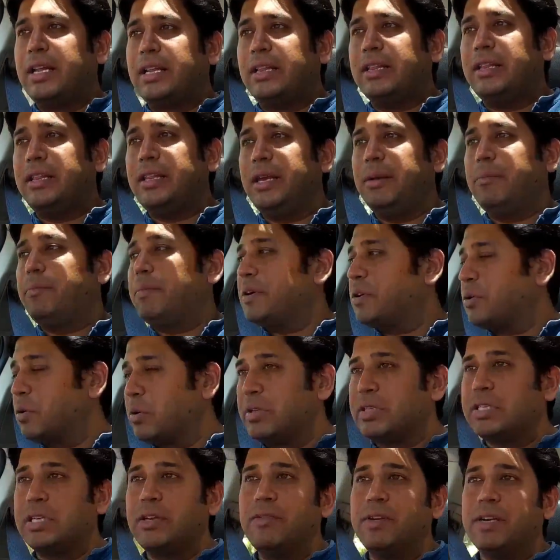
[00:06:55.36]
the
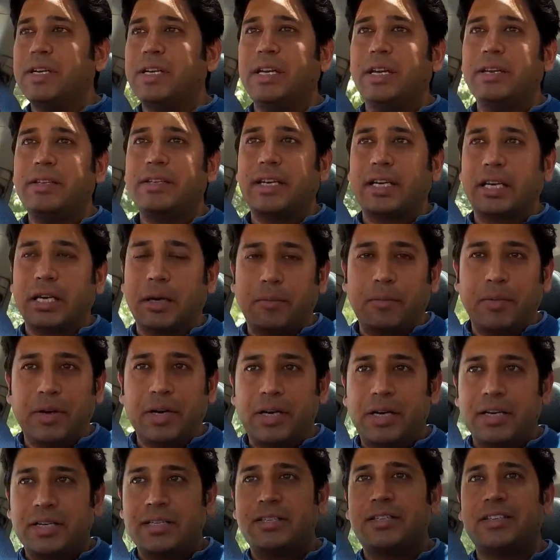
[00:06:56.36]
petrol CVT setup
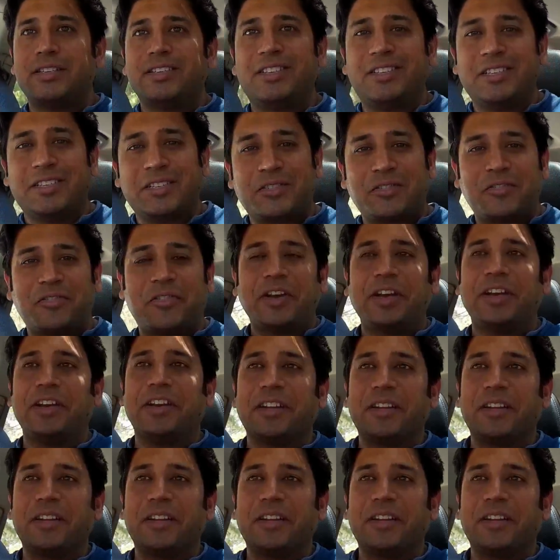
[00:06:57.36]
does just fine.